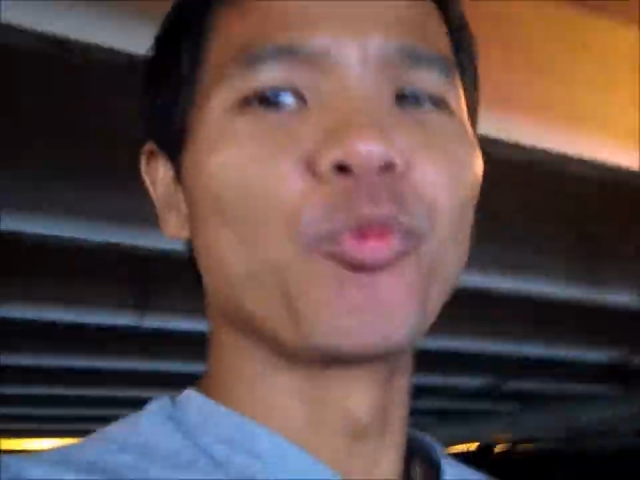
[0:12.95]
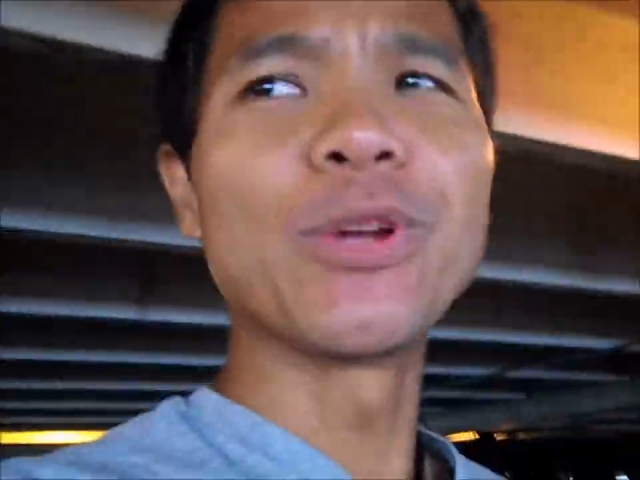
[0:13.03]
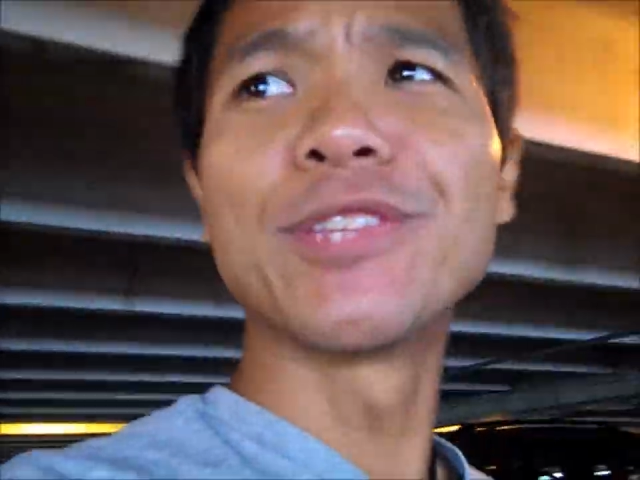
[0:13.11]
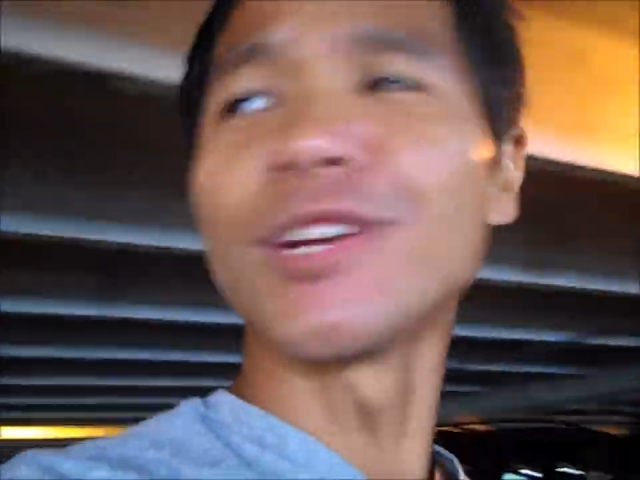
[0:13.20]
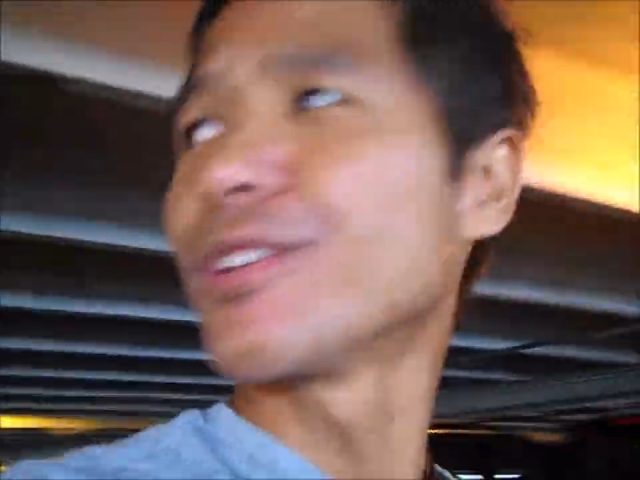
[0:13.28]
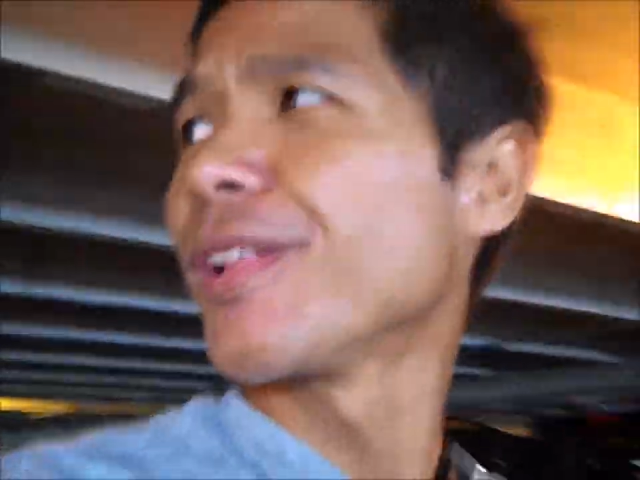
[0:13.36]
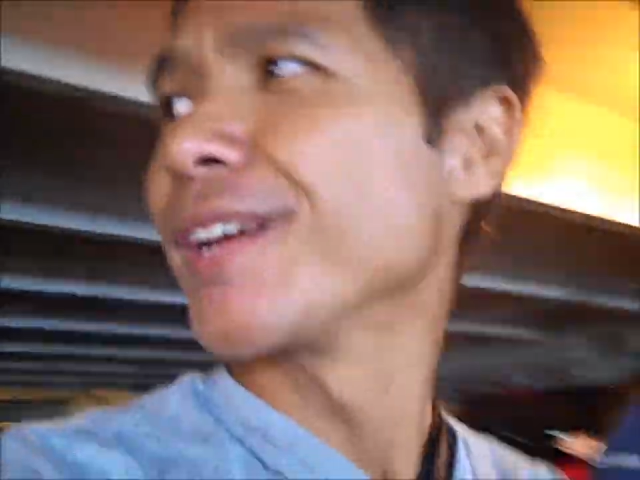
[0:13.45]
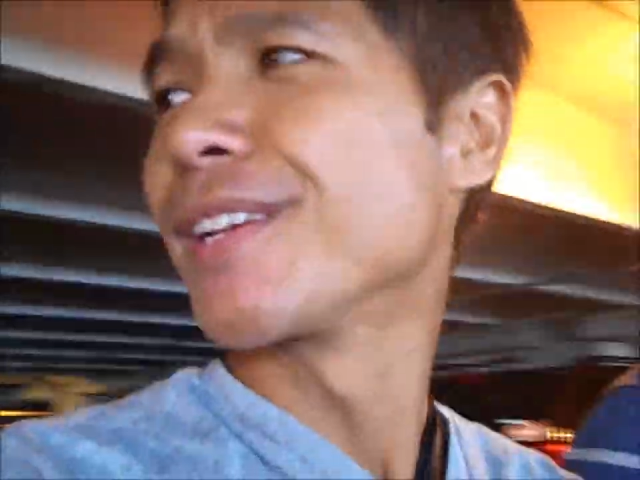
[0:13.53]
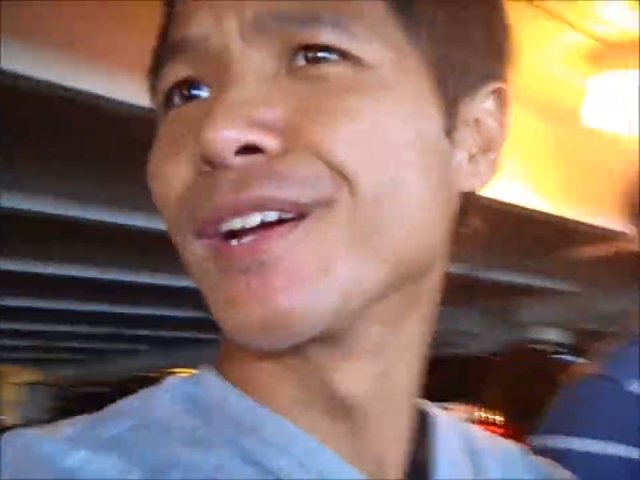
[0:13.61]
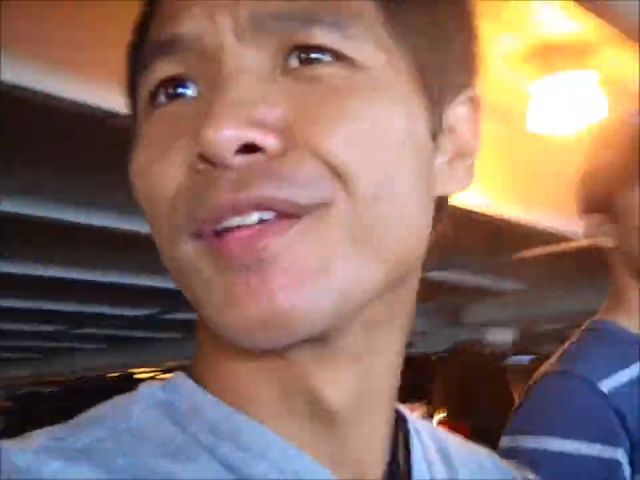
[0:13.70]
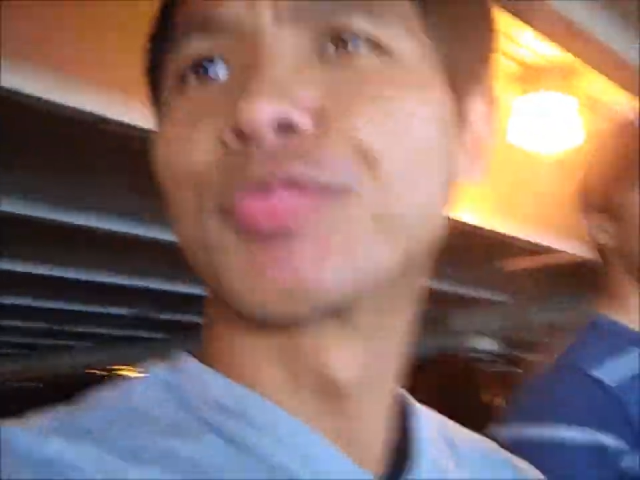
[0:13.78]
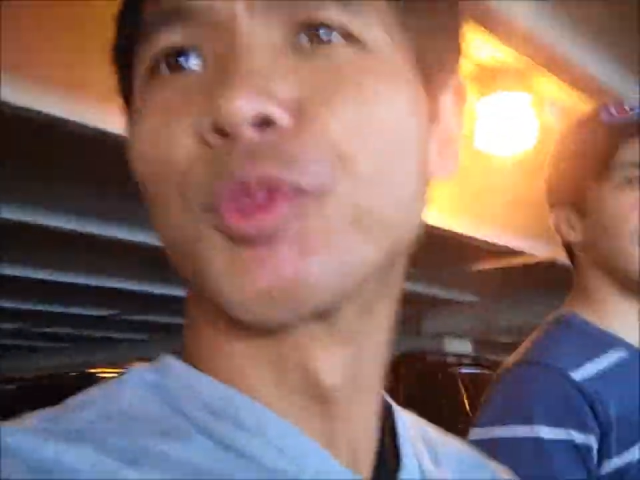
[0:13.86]
we took like
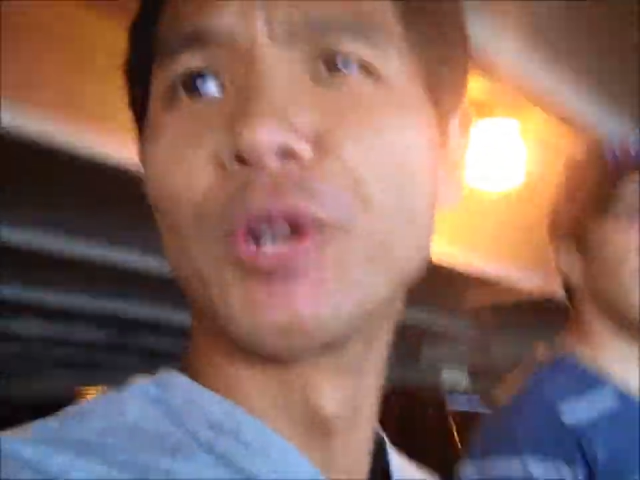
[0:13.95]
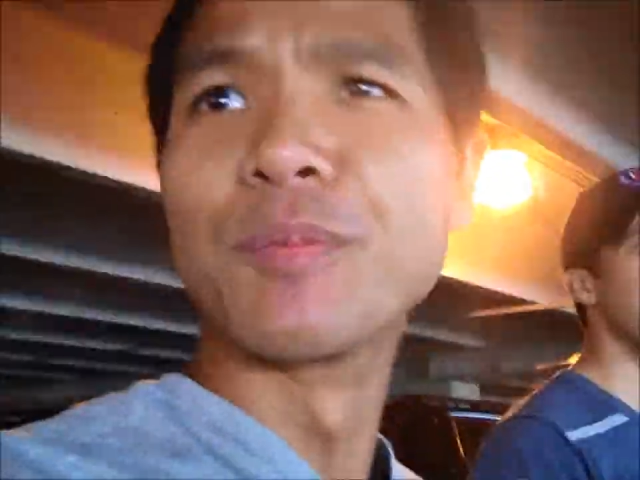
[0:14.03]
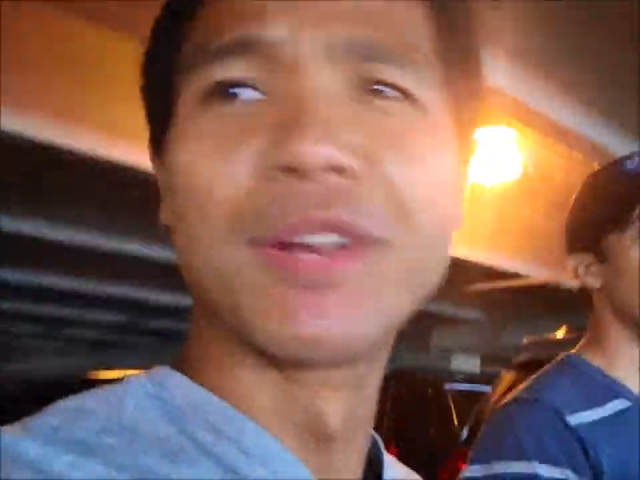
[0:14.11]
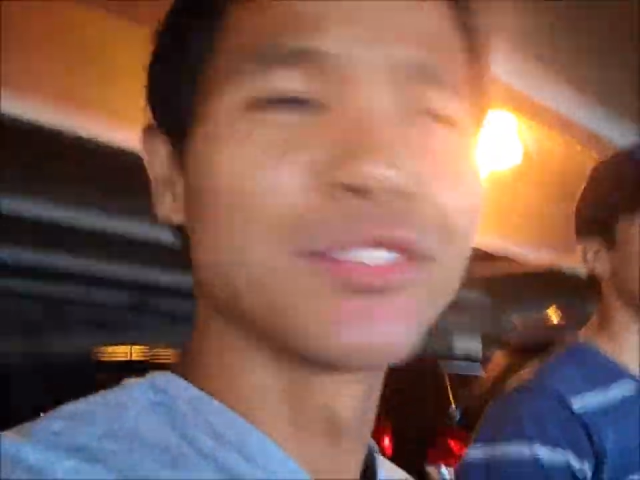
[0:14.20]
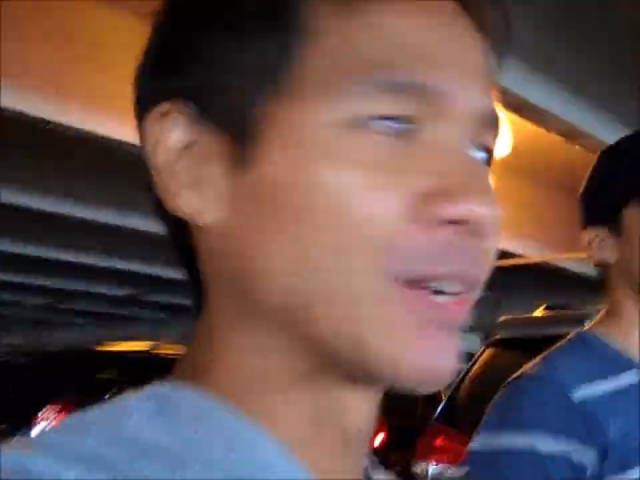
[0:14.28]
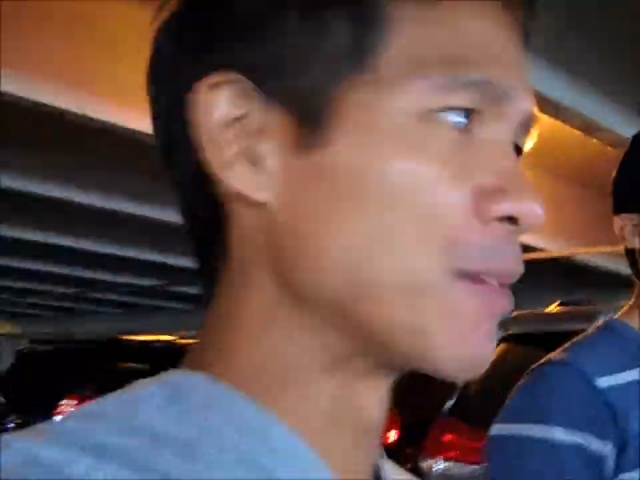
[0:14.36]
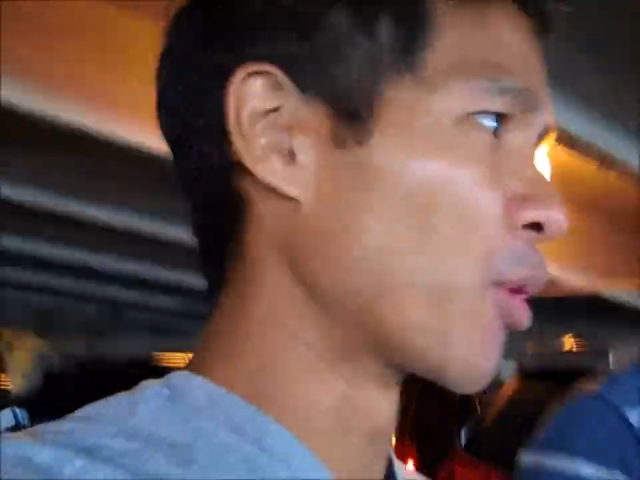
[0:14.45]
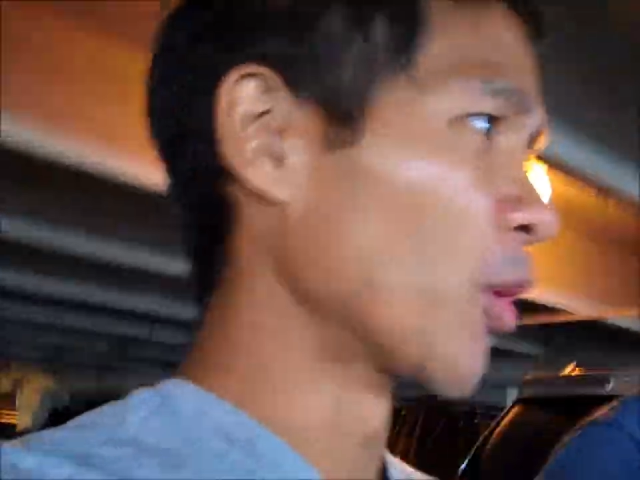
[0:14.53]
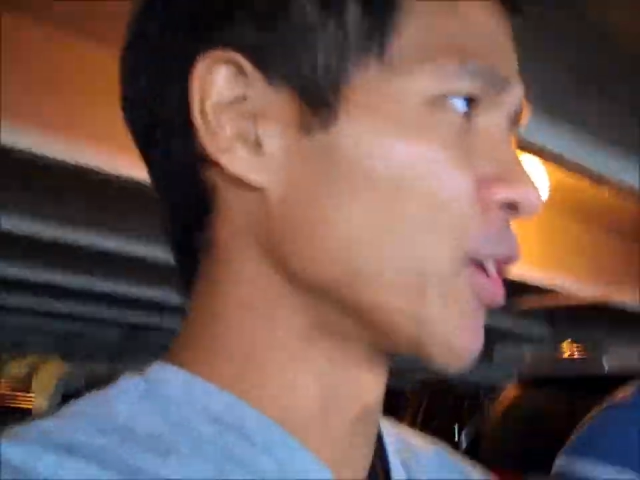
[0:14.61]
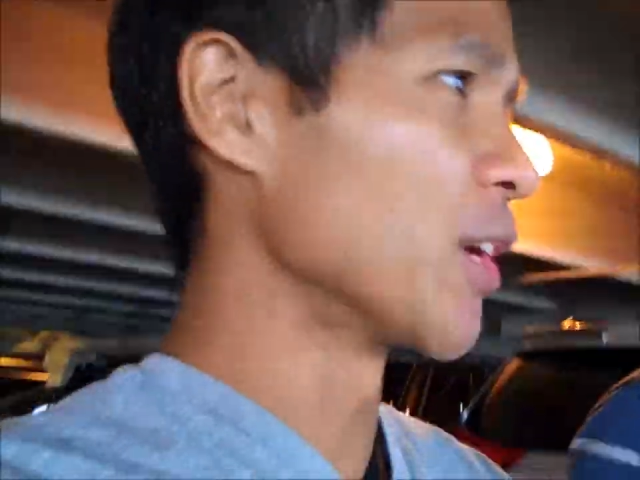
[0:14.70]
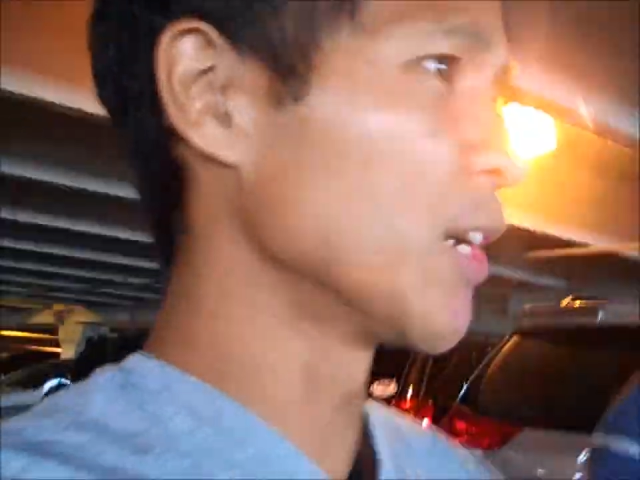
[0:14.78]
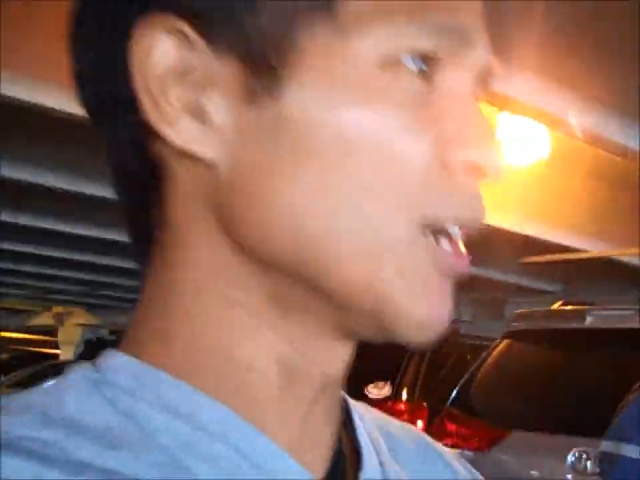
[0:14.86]
uh, 30 minutes trying to
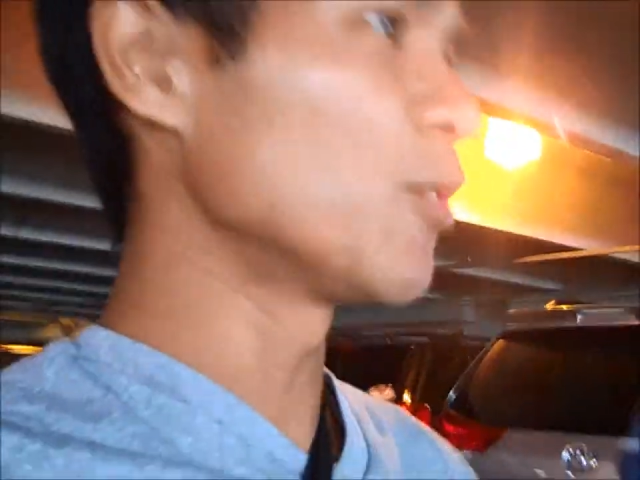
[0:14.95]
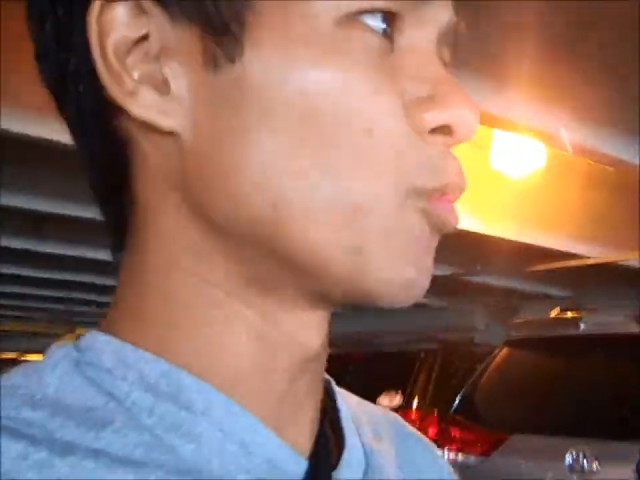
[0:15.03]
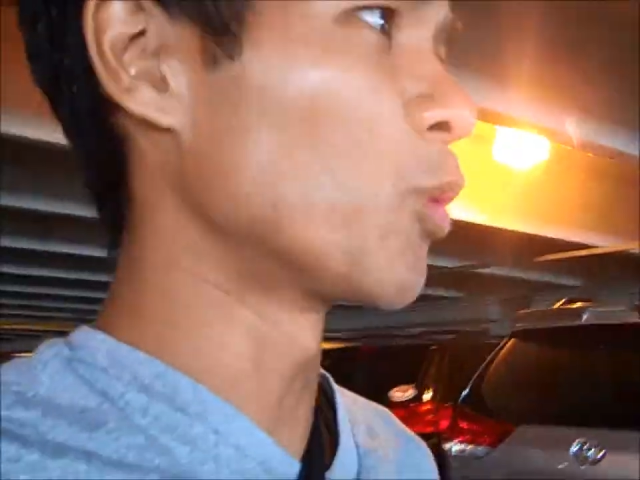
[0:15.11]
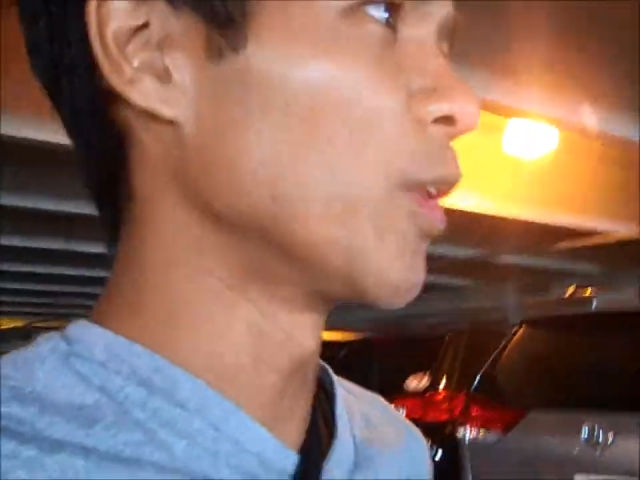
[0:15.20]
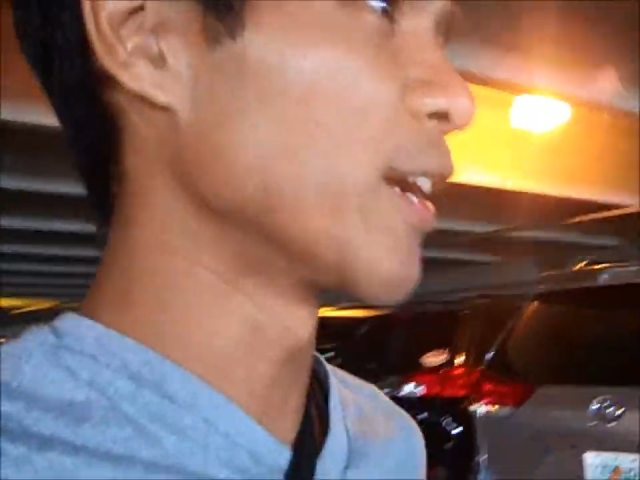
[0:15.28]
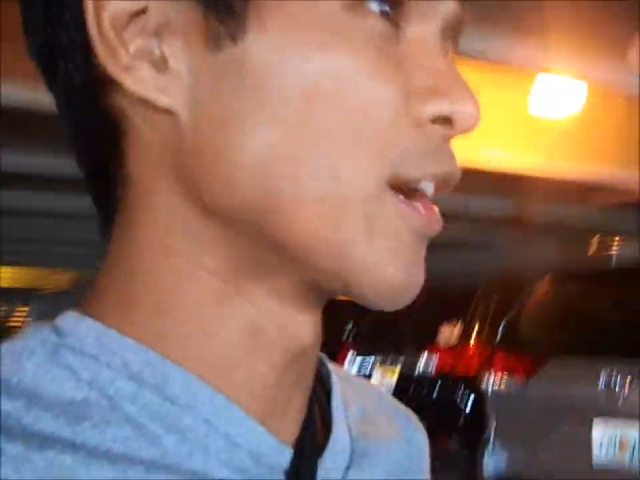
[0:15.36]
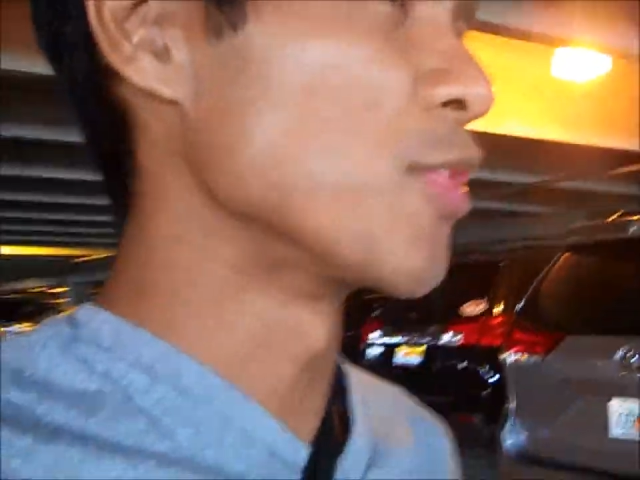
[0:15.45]
park here. We're like on